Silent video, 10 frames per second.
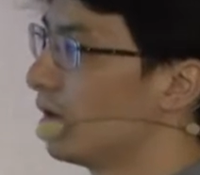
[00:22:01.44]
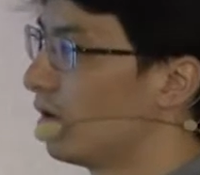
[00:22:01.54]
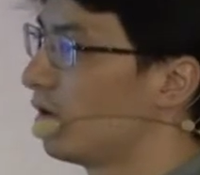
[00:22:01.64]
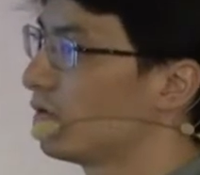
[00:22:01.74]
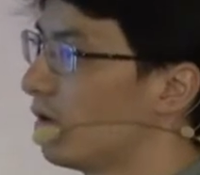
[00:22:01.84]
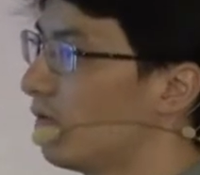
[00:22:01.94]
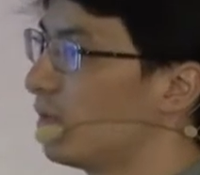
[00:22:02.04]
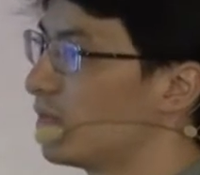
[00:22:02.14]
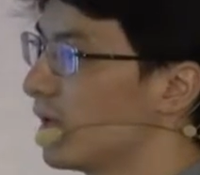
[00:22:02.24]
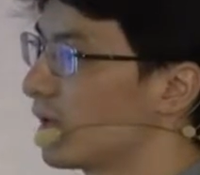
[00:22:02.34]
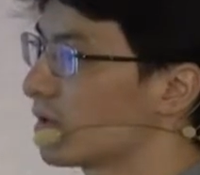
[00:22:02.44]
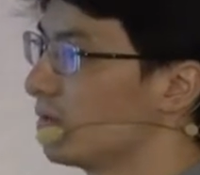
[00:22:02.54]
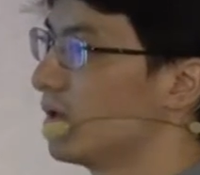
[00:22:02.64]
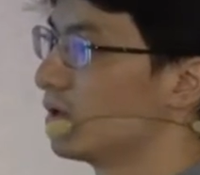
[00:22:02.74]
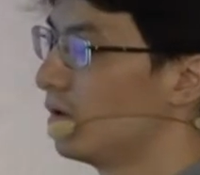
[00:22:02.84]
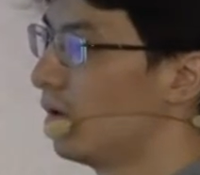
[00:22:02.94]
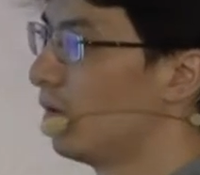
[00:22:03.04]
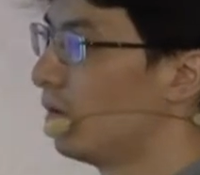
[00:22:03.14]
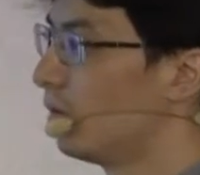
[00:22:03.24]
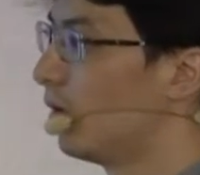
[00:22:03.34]
a lot of objects with
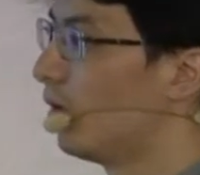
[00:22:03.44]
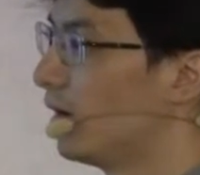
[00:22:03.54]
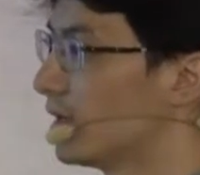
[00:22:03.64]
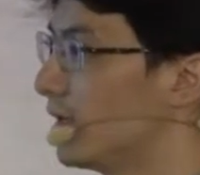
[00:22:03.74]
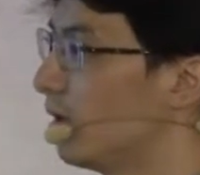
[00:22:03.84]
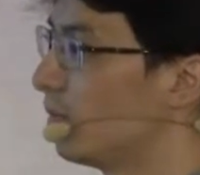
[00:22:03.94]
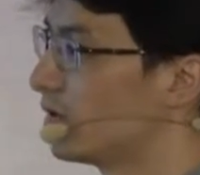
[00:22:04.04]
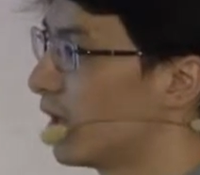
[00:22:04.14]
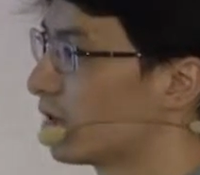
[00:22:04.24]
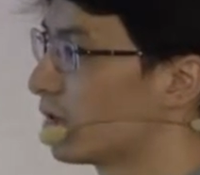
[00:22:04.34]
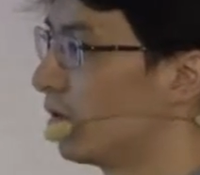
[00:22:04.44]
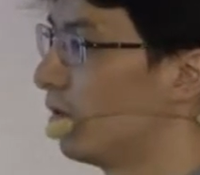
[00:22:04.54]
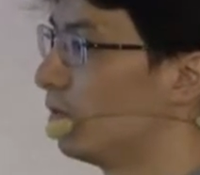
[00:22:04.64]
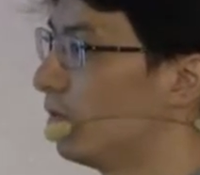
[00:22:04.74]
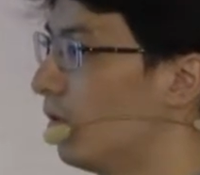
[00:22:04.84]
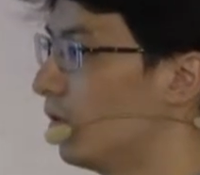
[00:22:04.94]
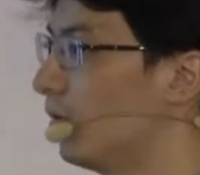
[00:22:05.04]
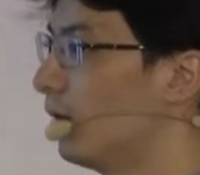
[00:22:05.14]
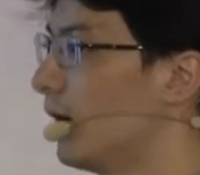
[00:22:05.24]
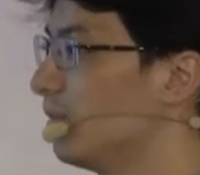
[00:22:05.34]
no OST object on
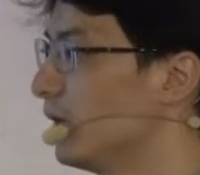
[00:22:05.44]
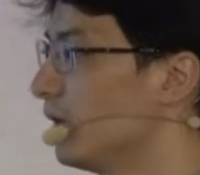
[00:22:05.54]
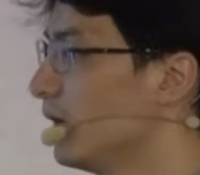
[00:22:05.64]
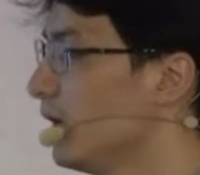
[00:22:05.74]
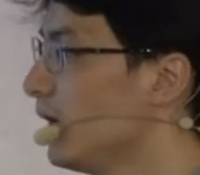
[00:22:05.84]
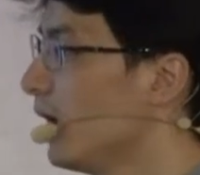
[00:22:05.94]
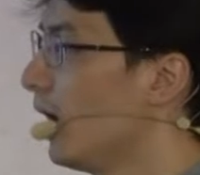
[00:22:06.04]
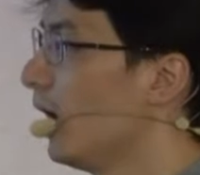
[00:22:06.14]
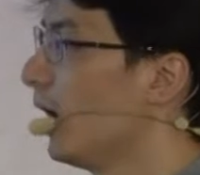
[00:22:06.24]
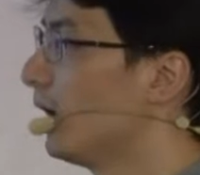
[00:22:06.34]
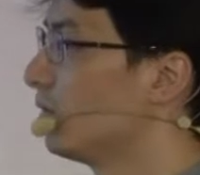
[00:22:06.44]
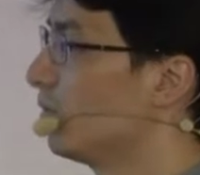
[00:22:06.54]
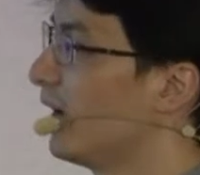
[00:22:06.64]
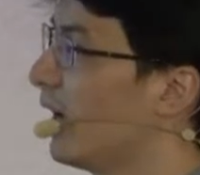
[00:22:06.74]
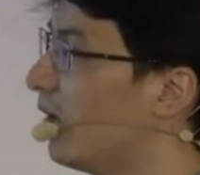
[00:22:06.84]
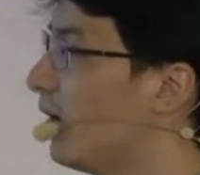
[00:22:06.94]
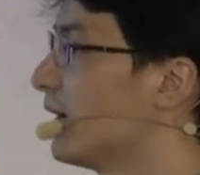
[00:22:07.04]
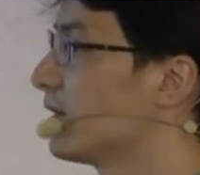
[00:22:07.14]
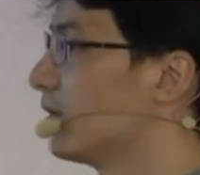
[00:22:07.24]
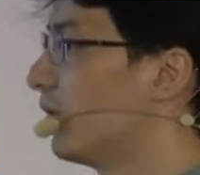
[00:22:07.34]
MDT, and we
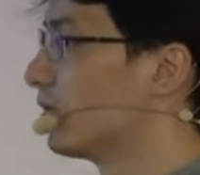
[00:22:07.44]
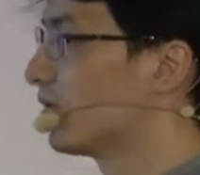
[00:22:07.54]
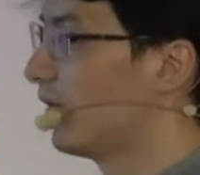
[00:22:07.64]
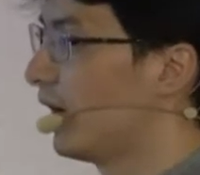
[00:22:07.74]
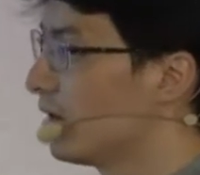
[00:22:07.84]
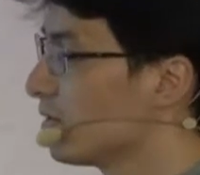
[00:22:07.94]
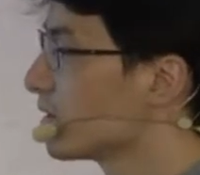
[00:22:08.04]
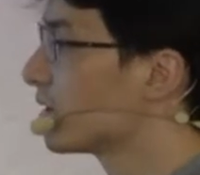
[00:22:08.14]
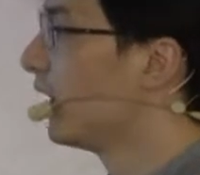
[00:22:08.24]
LS those files,